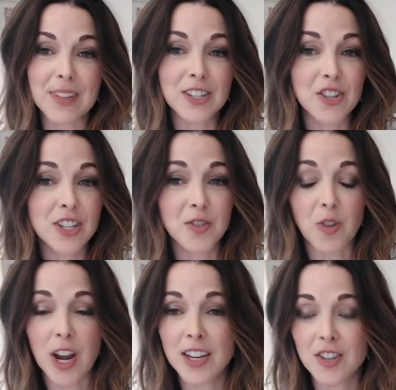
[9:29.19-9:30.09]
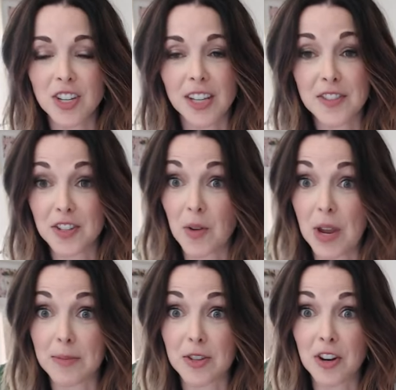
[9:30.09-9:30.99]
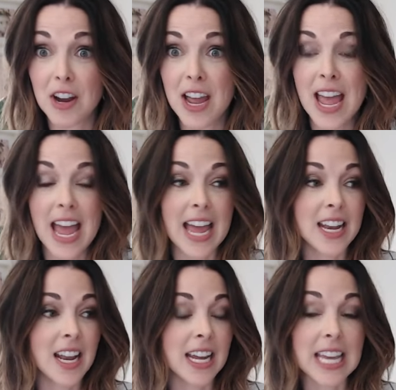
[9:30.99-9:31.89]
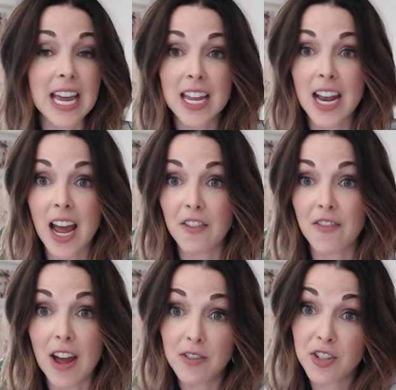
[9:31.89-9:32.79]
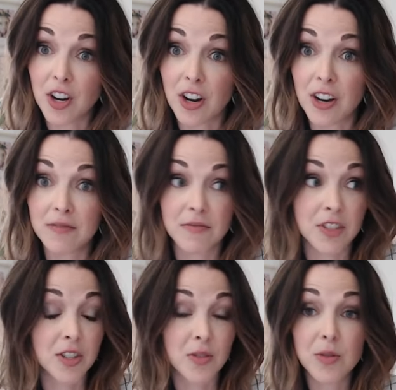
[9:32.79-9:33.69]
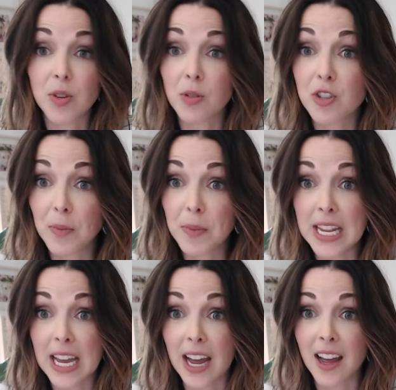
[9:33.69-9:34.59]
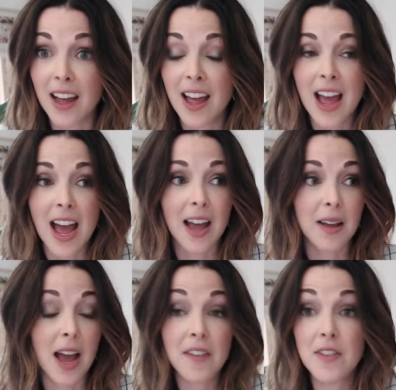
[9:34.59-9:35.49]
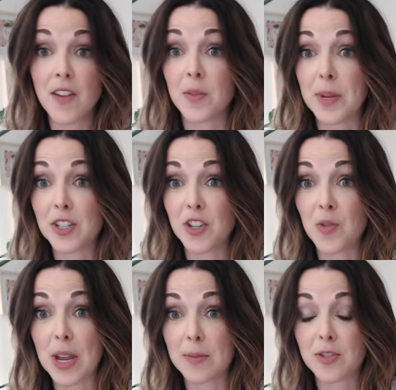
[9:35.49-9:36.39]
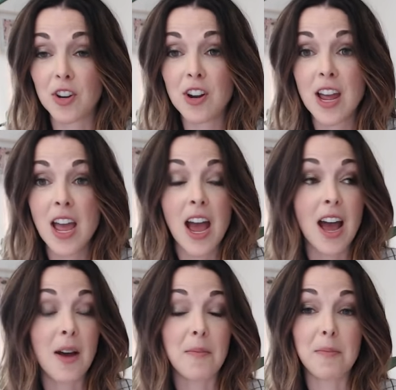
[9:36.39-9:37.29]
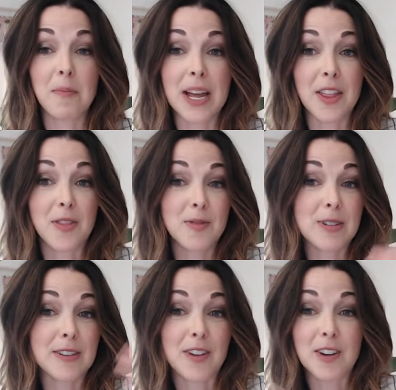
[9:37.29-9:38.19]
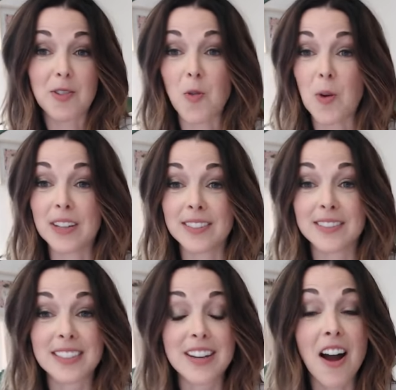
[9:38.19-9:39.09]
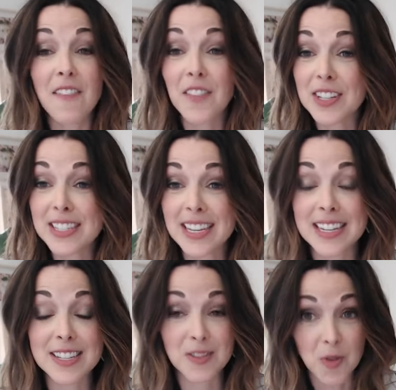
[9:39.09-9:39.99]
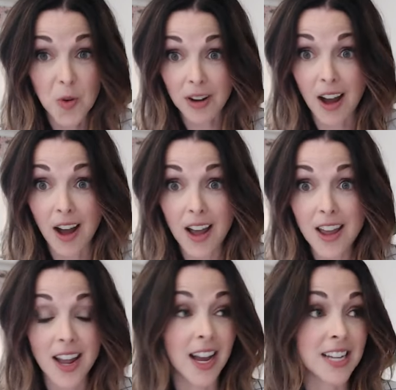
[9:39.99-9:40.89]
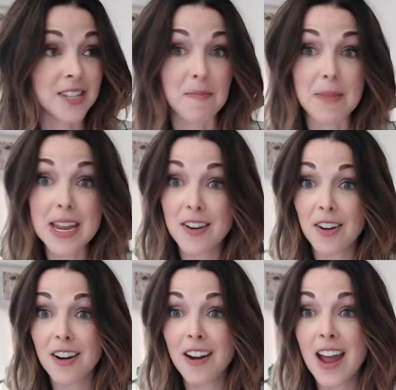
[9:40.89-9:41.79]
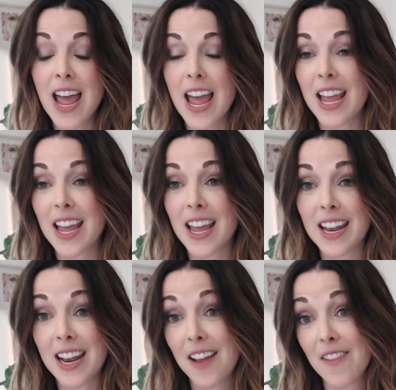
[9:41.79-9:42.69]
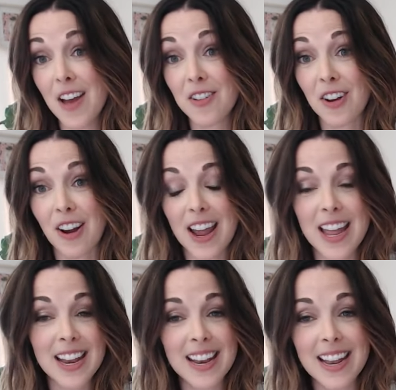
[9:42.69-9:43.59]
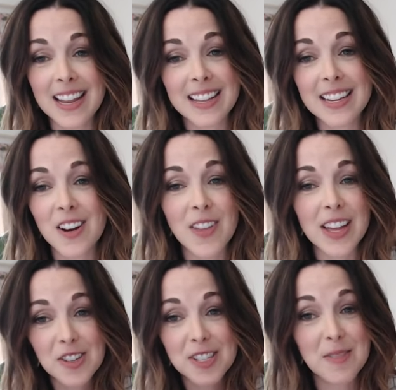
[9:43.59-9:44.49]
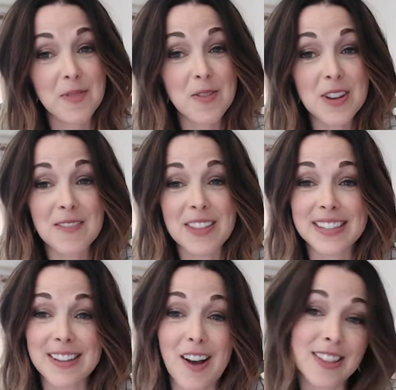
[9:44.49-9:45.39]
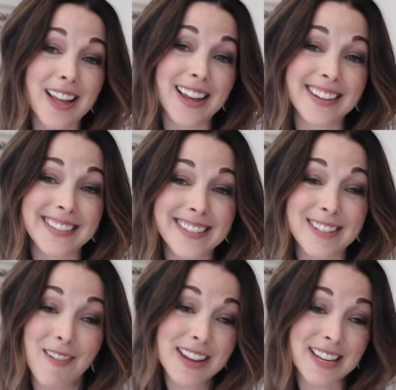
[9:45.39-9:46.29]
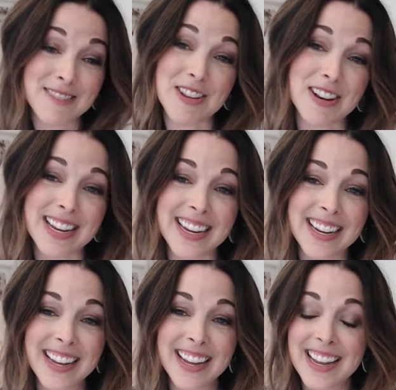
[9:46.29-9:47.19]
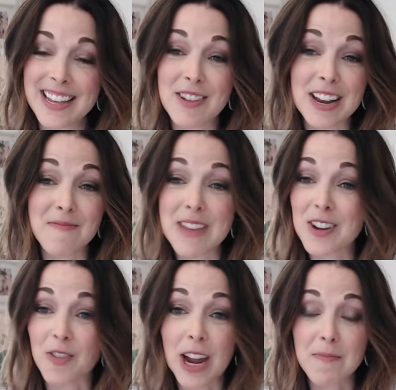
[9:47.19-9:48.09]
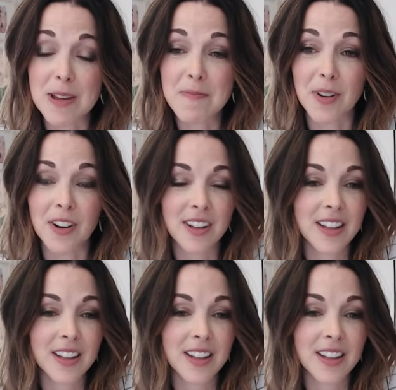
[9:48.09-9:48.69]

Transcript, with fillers: She's great. She lives in New Hampshire. And again, I found her just through social media. I've never been to New Hampshire, but through different quilt conferences, through QuiltCon, I got to meet her, and I found her. And, you know, that's just the beauty of this online sewing community. You get to meet great people.